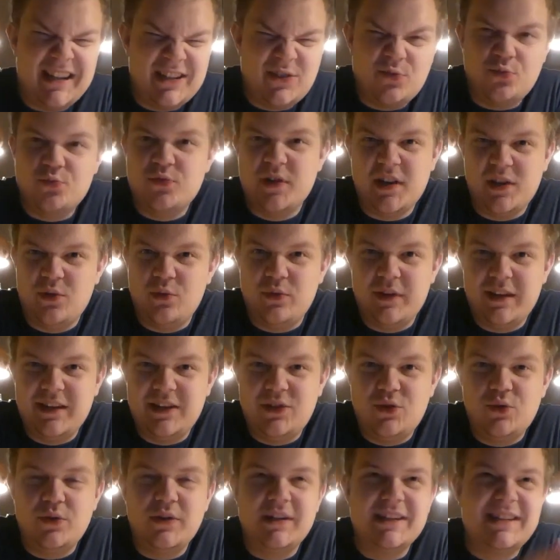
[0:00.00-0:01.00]
It's really, really
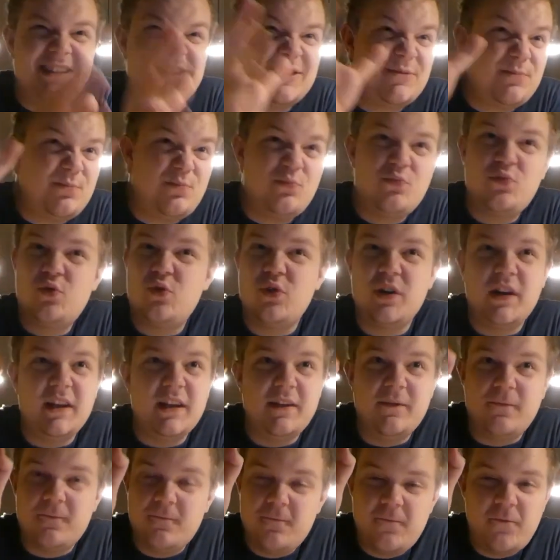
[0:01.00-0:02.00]
good. It's
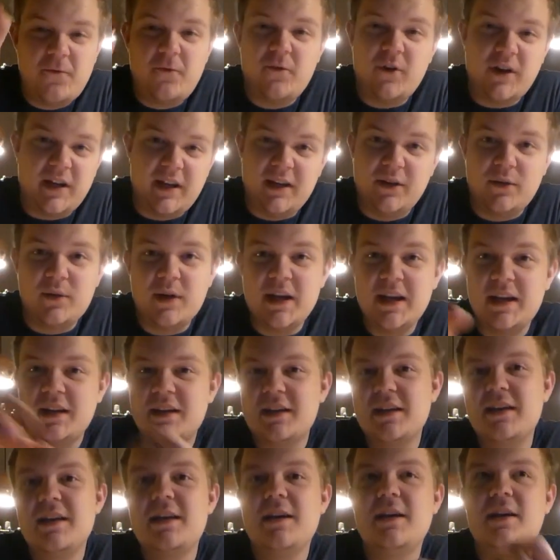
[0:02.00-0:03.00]
pretty freaking great.